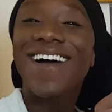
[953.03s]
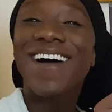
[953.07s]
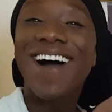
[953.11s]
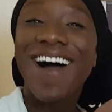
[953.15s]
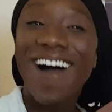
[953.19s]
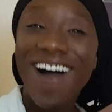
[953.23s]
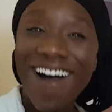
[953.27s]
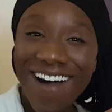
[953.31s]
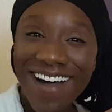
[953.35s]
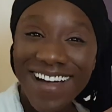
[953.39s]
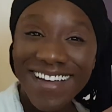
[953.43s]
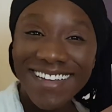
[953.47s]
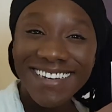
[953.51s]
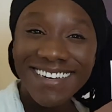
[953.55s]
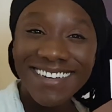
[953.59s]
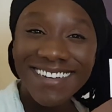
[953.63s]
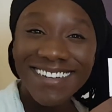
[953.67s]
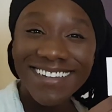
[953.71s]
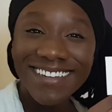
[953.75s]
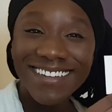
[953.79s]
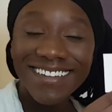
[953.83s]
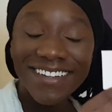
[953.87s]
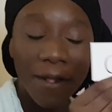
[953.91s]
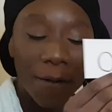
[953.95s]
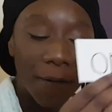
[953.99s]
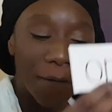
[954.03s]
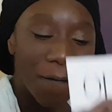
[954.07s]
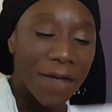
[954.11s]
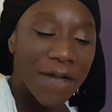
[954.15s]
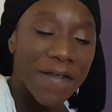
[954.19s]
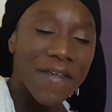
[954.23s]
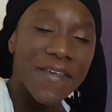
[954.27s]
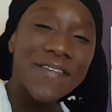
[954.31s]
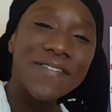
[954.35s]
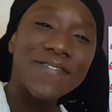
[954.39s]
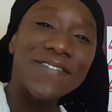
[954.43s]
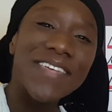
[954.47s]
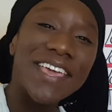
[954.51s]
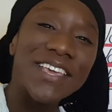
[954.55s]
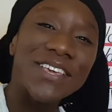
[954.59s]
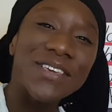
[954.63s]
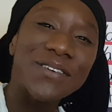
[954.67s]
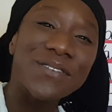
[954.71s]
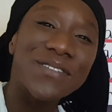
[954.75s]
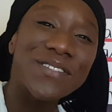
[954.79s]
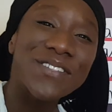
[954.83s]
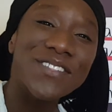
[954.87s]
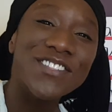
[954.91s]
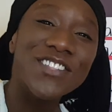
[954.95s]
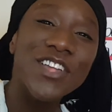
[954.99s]
On. Thank you
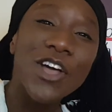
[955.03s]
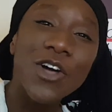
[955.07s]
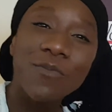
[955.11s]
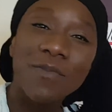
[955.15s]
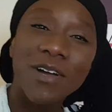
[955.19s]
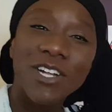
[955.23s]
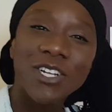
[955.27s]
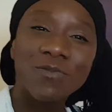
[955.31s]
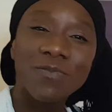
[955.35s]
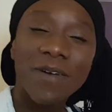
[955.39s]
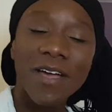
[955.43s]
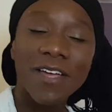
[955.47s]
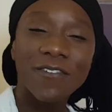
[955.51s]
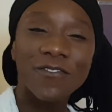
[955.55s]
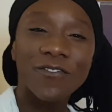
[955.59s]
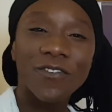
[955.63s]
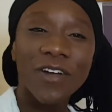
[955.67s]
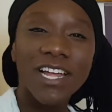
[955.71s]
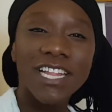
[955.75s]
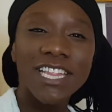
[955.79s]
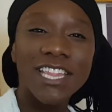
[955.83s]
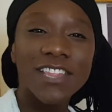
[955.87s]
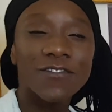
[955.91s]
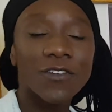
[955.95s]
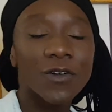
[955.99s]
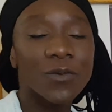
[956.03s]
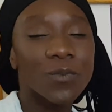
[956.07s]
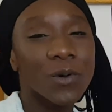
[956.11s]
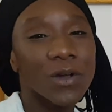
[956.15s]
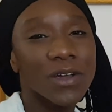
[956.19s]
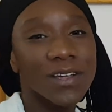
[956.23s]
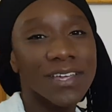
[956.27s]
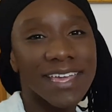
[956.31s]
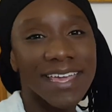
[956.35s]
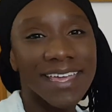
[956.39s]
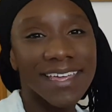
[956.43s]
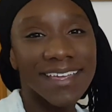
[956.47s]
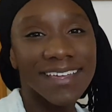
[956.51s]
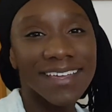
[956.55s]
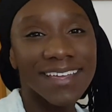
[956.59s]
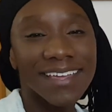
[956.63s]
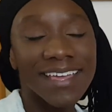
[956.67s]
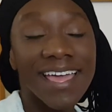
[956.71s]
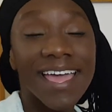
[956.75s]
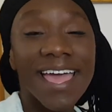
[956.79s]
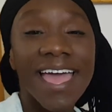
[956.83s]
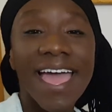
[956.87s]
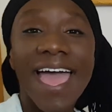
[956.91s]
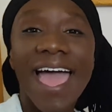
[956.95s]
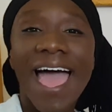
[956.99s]
so much, my friends, for working,
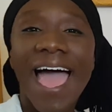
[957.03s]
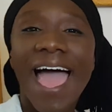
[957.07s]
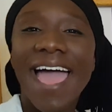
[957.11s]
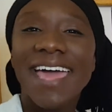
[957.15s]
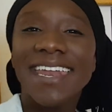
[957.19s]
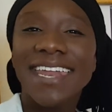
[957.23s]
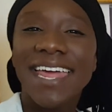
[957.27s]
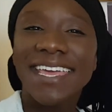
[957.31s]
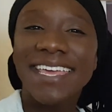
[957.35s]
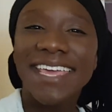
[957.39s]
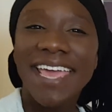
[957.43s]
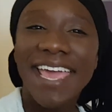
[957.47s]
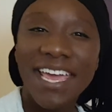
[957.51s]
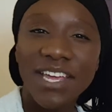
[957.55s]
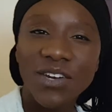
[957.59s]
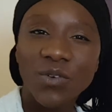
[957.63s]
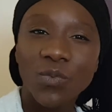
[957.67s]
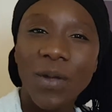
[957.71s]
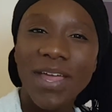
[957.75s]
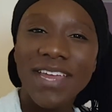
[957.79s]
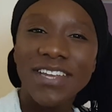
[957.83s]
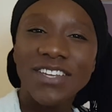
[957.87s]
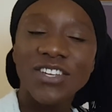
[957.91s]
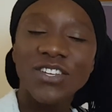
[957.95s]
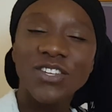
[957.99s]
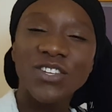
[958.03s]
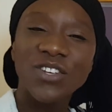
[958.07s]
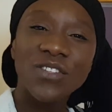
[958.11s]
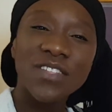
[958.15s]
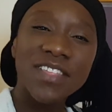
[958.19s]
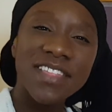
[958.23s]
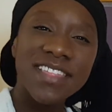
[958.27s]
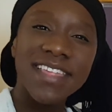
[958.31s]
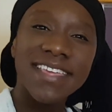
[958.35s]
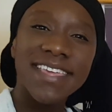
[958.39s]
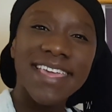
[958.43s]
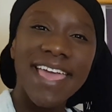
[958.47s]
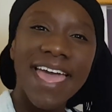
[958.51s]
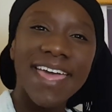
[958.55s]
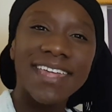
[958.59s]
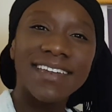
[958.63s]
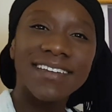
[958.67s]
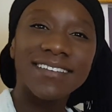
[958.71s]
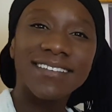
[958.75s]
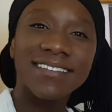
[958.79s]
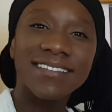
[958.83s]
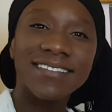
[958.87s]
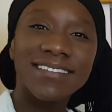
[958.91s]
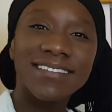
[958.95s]
and I can't wait to do this again.